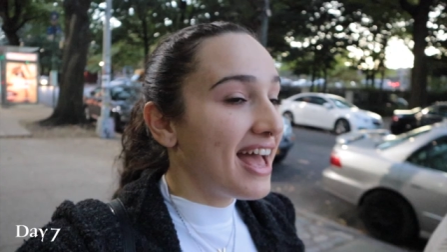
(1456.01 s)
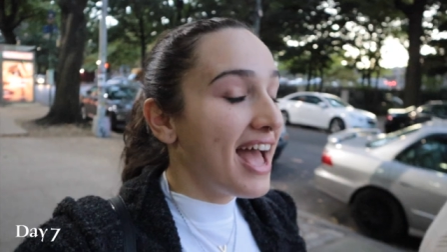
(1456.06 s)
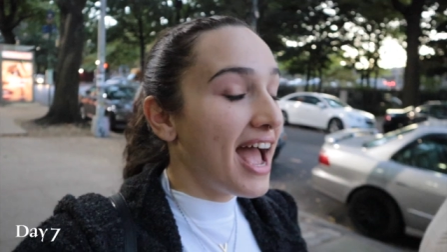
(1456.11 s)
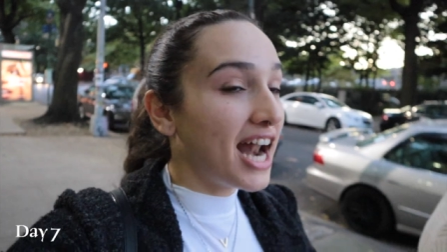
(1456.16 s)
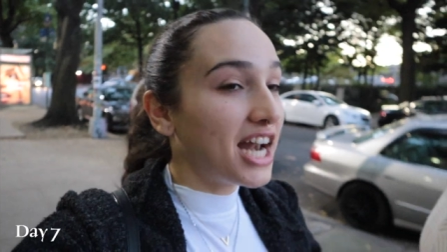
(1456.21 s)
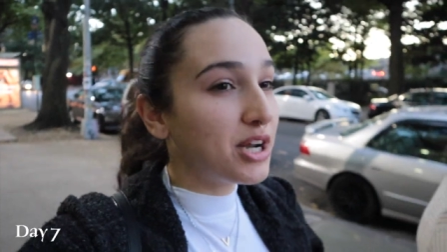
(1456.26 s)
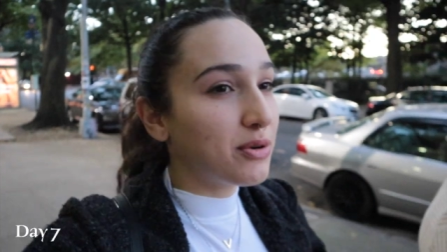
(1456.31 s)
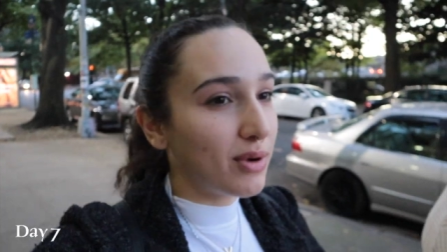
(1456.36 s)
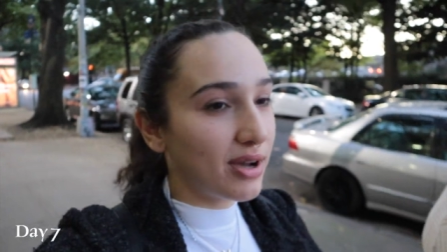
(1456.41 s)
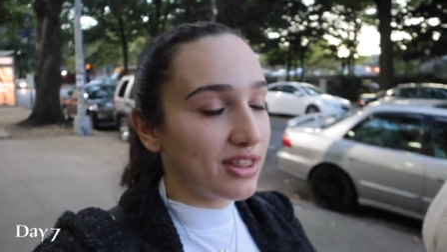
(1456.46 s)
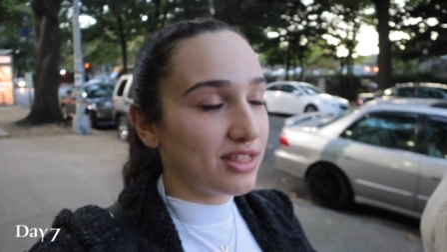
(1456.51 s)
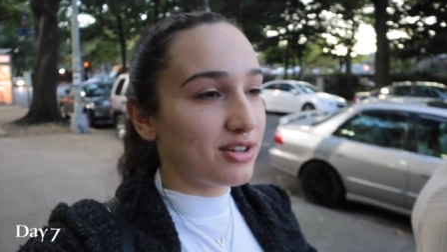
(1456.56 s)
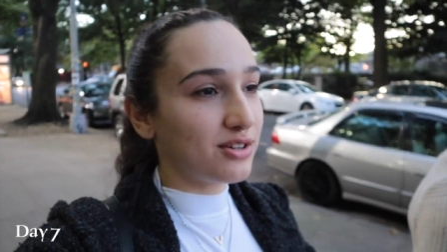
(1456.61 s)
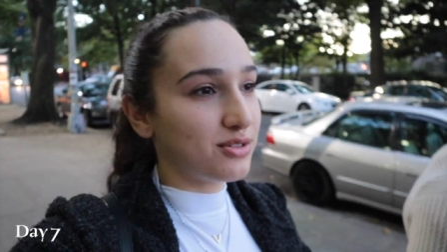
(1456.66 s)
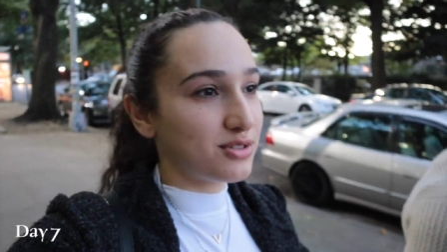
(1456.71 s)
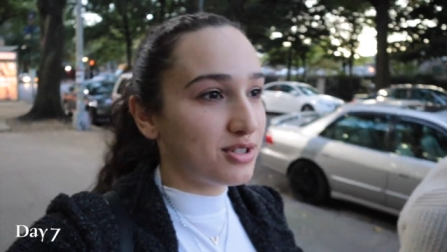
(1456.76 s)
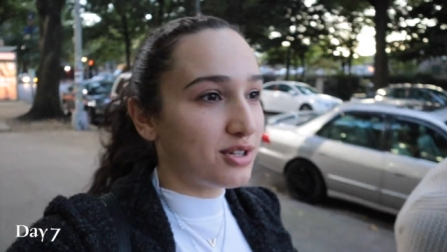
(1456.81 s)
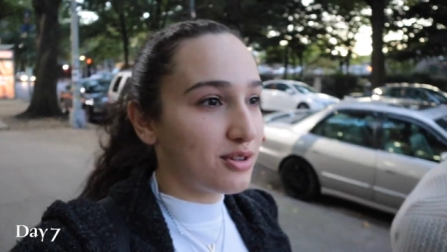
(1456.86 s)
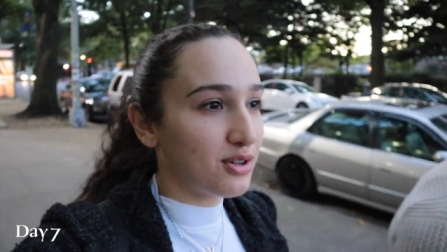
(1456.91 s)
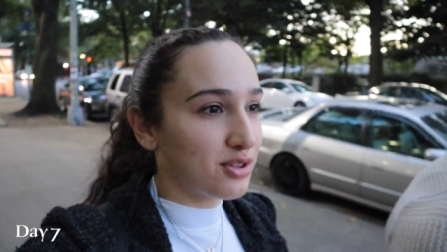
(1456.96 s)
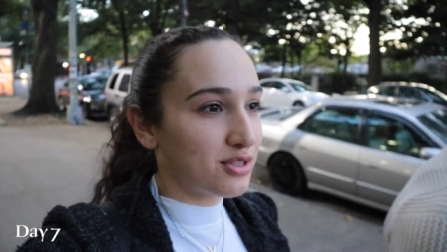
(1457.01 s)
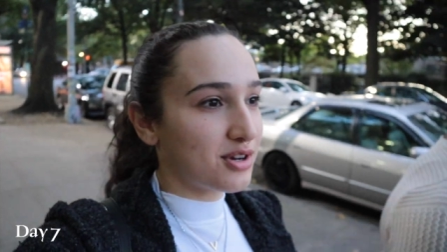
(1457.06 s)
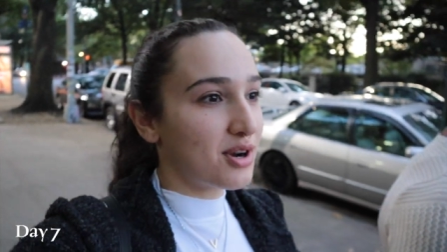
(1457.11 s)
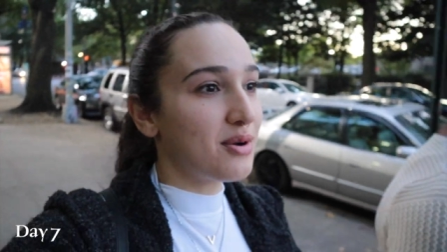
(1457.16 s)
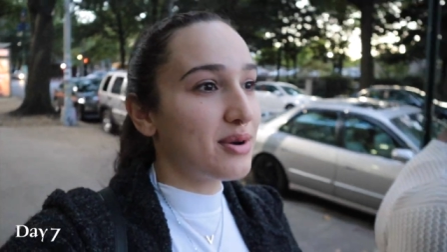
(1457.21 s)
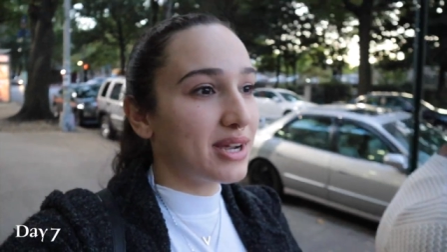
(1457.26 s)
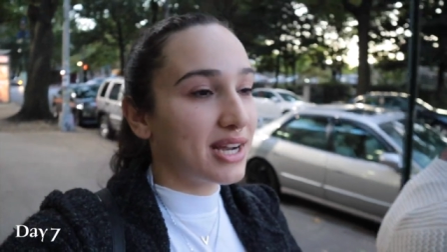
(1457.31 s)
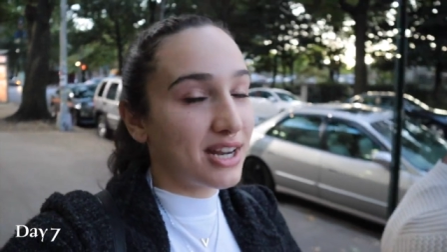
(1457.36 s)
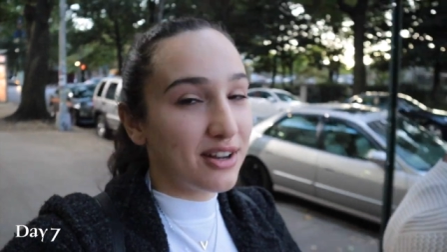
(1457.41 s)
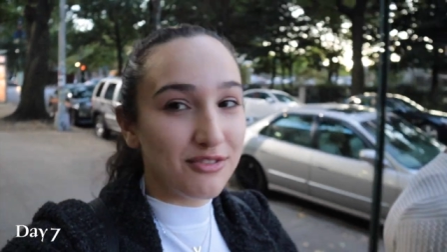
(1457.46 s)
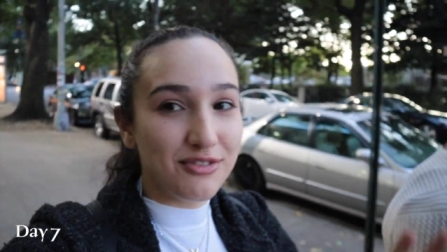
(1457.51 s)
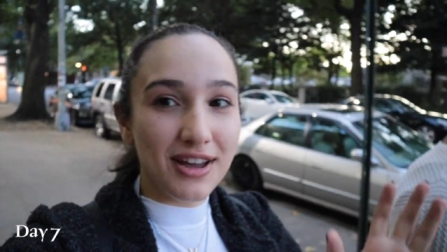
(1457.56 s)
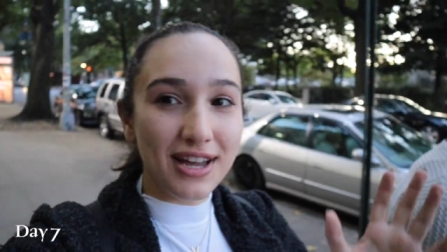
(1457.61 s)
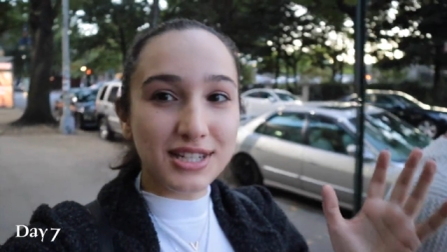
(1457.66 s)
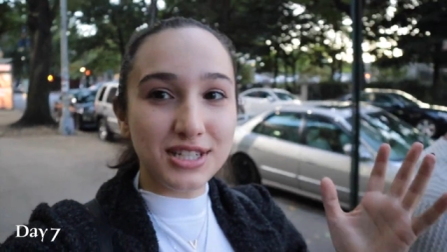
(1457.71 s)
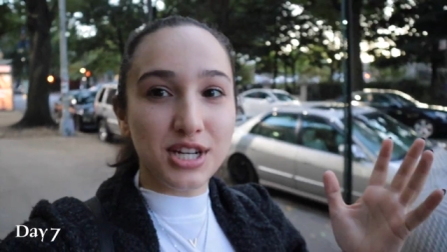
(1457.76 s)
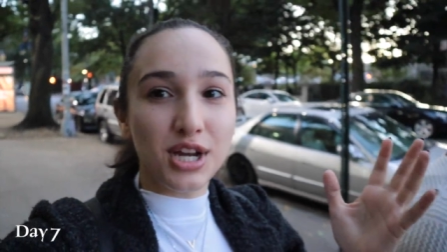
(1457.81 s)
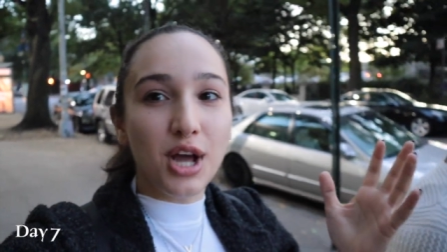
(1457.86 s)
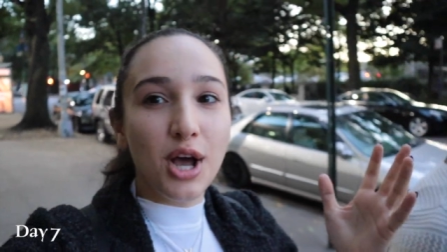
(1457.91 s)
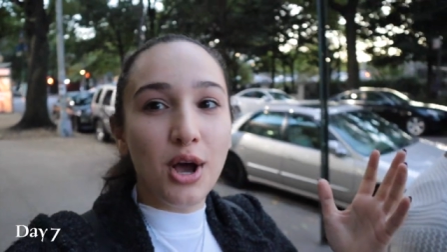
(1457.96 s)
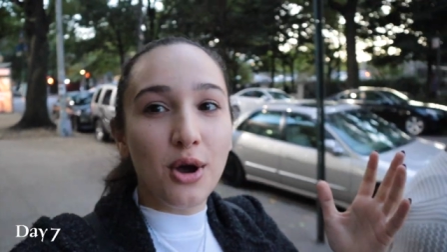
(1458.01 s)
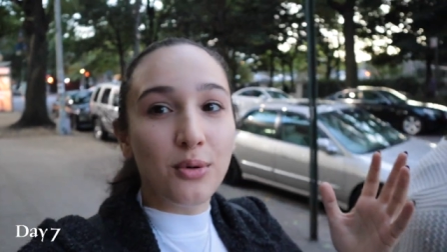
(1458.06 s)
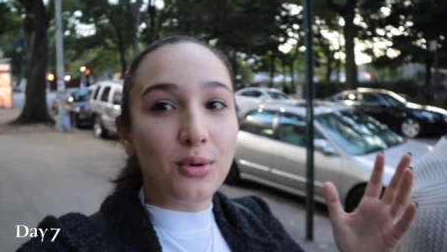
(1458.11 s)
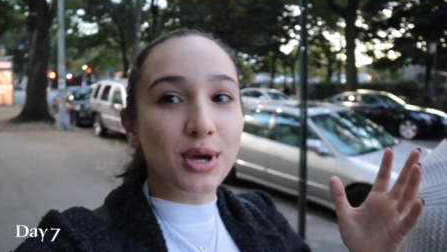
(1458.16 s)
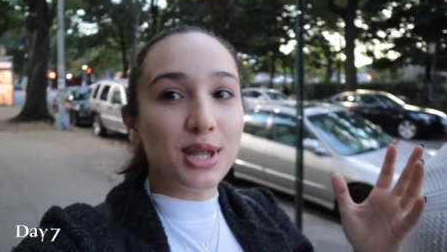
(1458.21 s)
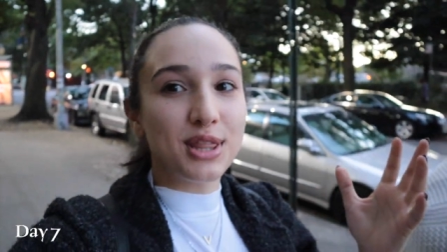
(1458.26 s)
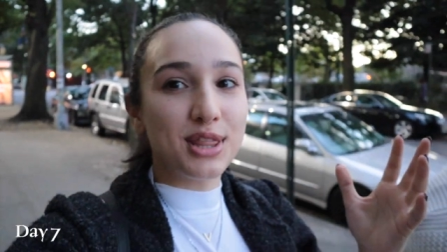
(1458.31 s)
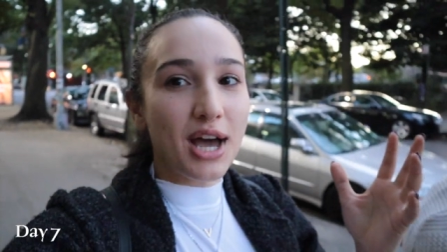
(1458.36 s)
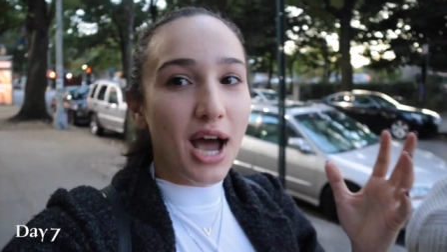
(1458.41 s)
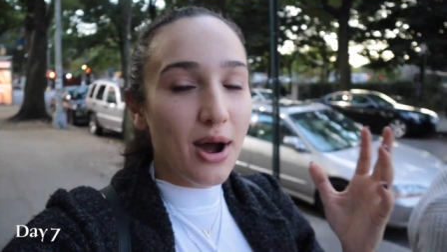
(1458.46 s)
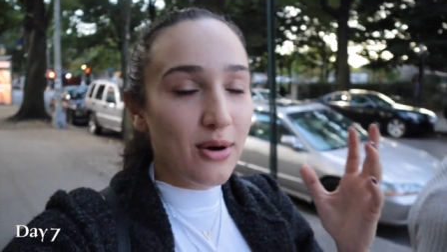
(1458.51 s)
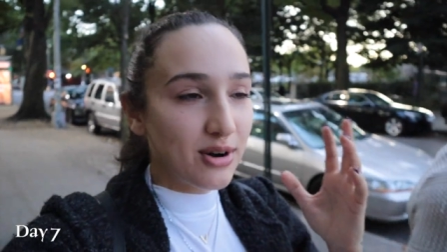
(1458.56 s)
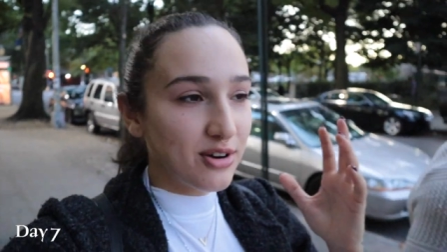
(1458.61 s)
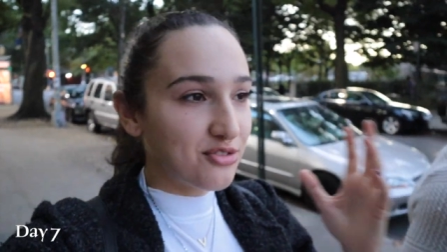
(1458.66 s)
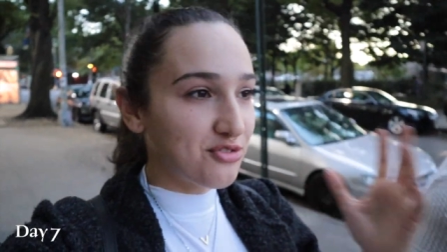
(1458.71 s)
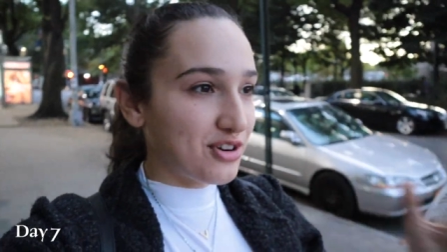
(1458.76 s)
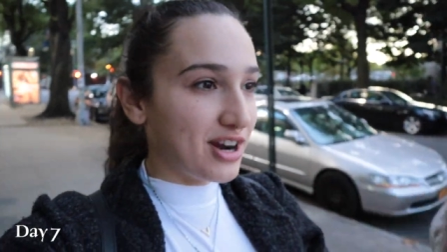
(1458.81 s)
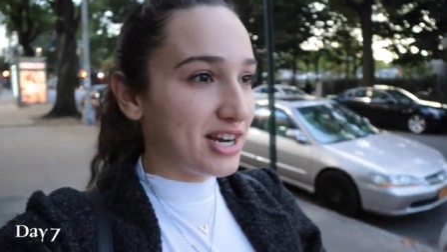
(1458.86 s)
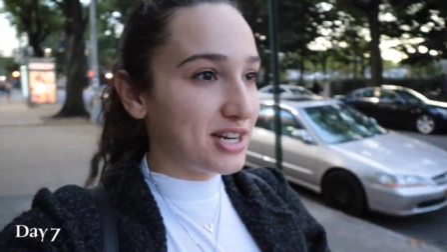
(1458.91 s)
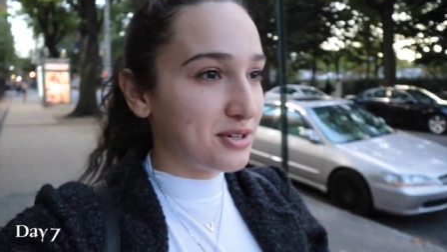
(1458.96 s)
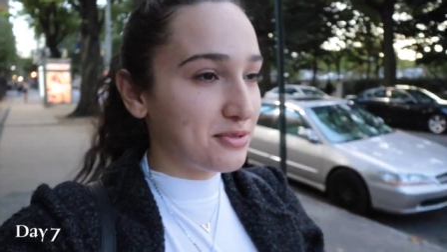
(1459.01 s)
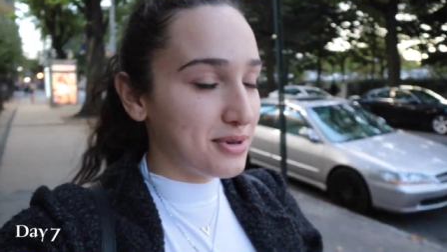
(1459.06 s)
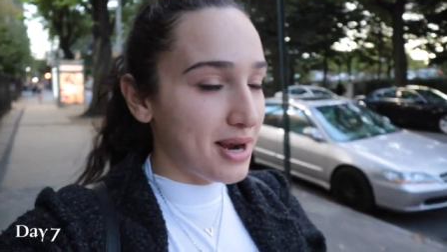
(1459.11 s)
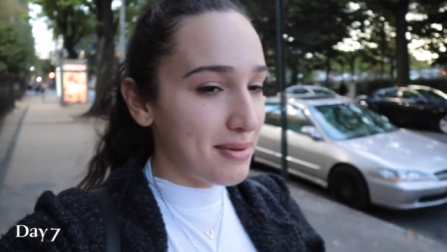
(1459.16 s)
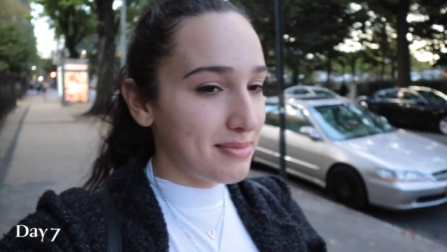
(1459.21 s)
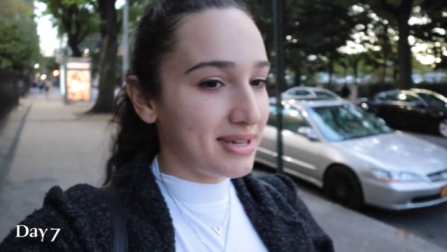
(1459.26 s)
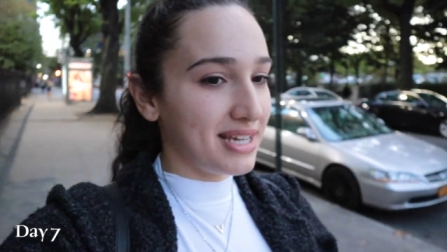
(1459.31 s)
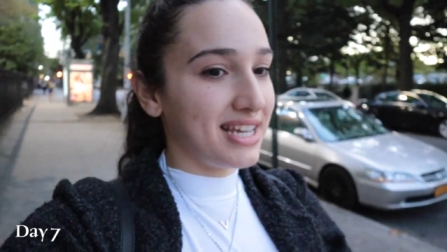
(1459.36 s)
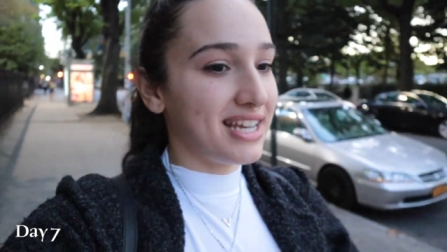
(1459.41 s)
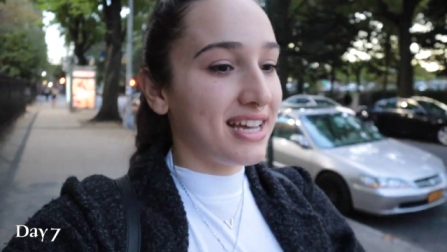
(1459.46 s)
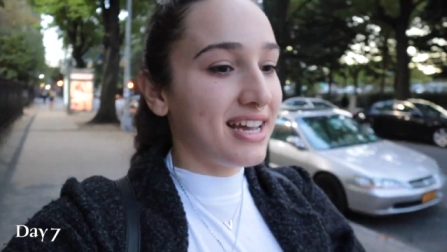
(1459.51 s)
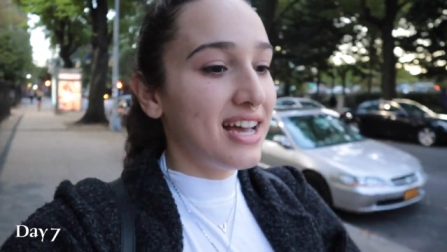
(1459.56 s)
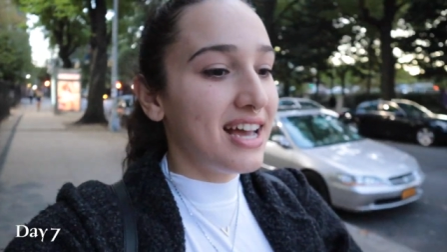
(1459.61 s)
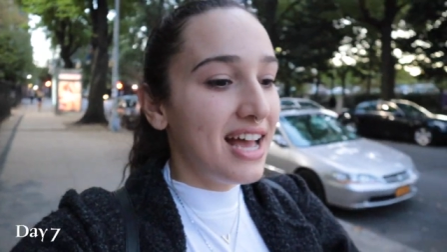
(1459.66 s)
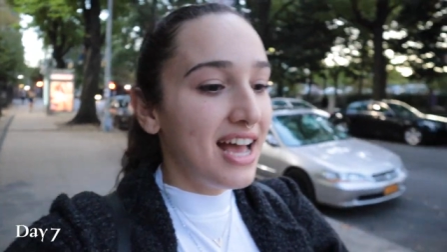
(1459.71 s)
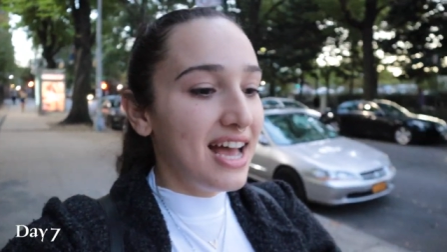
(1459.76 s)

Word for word: Anyway, they're, so they're throwing an event with our friend Remy.